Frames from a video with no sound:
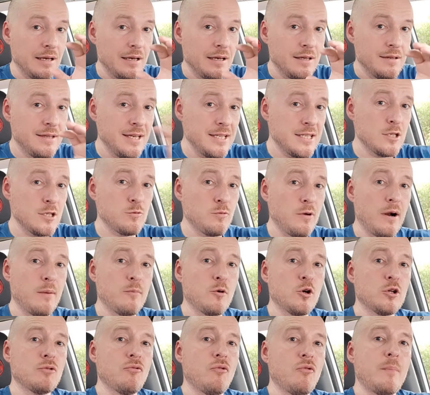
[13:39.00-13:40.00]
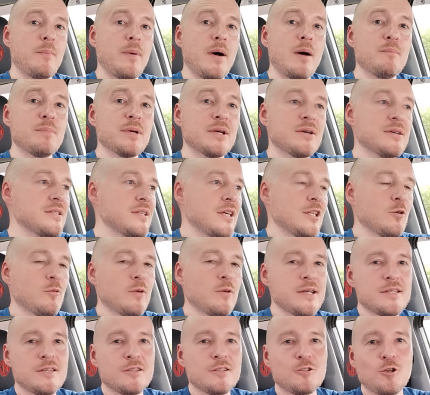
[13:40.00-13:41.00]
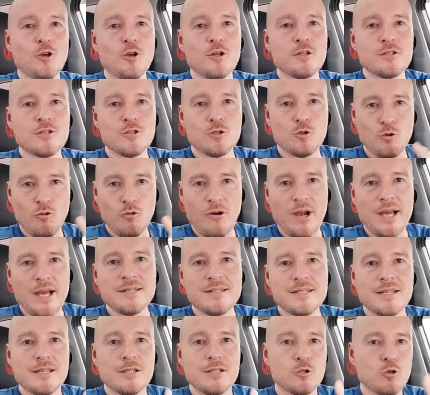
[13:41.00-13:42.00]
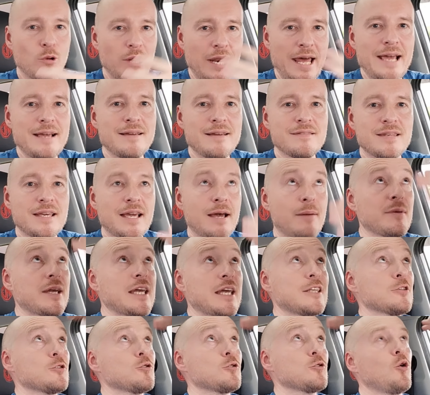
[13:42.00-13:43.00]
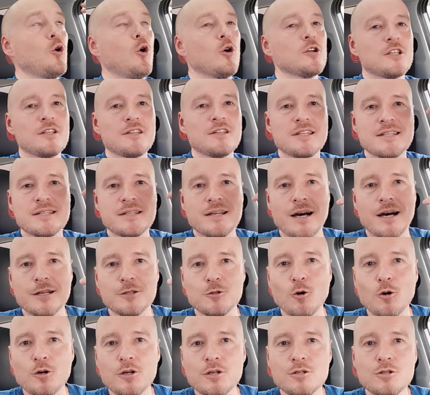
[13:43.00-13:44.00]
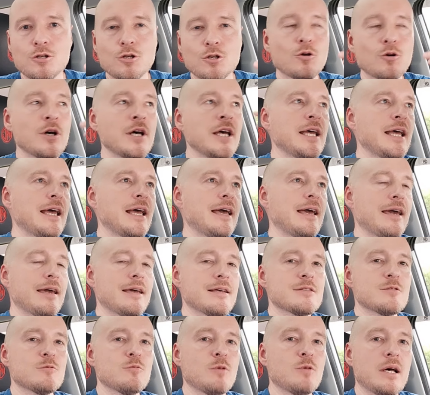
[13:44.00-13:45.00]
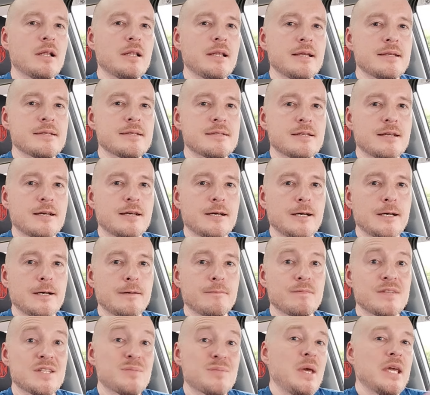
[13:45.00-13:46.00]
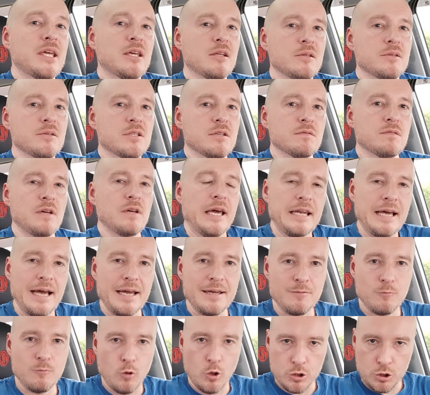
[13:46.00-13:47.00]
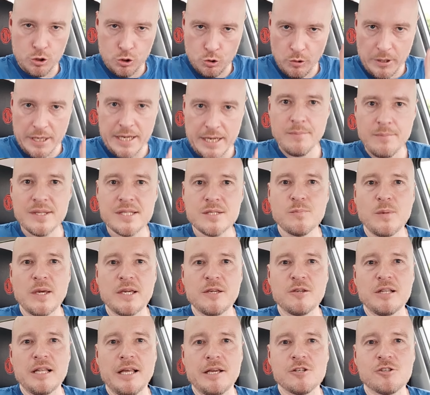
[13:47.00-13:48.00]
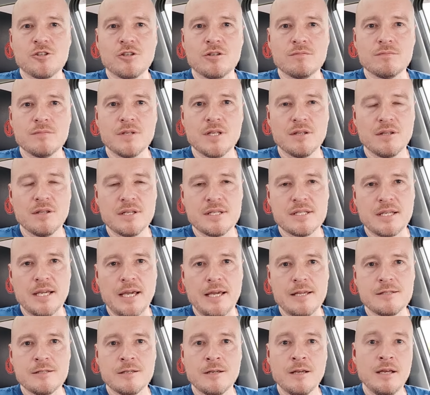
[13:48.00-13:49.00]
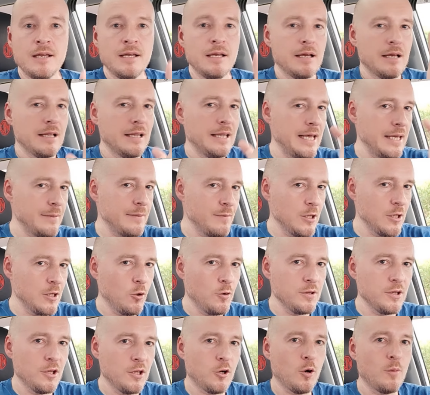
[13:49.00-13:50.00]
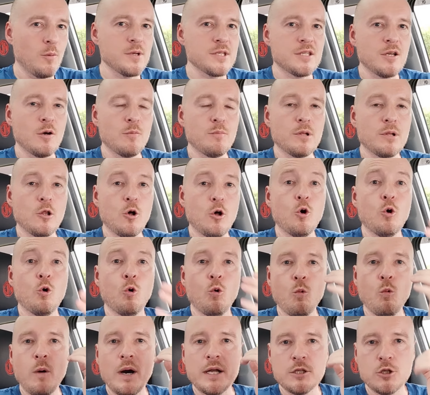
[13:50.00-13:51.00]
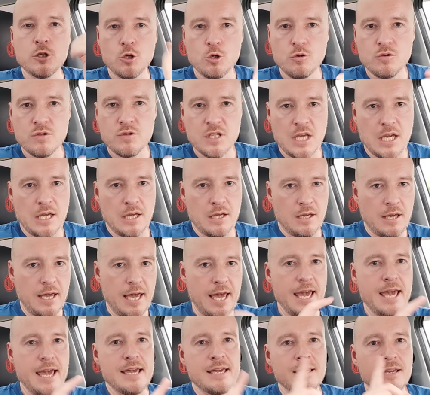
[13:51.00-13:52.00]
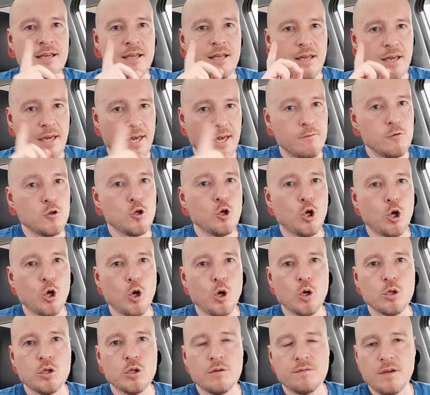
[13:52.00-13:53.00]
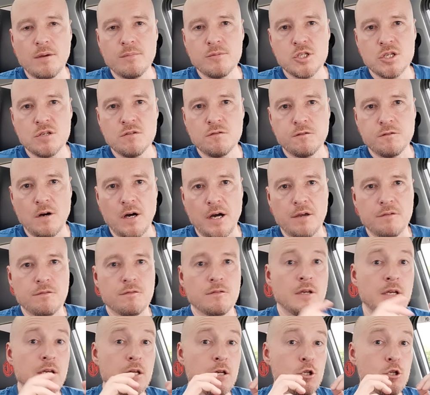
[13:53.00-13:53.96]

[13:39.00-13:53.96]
This is where I'm going to wrap up, because otherwise it turns too ranty, too lengthy. I'm getting too hot in this car talking to you, as well as speculative, and I want to limit speculation in this case. Let me know in the comments down below, what do you think? A, have you heard of MG5?